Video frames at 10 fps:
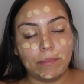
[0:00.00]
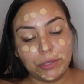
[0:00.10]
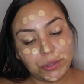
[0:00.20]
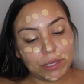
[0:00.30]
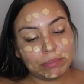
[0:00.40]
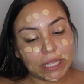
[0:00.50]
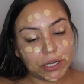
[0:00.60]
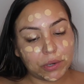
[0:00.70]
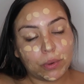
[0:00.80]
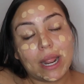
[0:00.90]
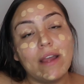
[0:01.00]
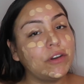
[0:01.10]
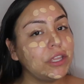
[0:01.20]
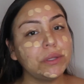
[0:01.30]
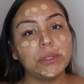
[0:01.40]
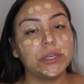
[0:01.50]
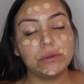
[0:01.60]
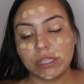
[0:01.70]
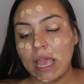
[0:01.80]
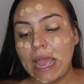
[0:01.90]
beauty blender, whatever you'll
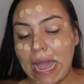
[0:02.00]
use.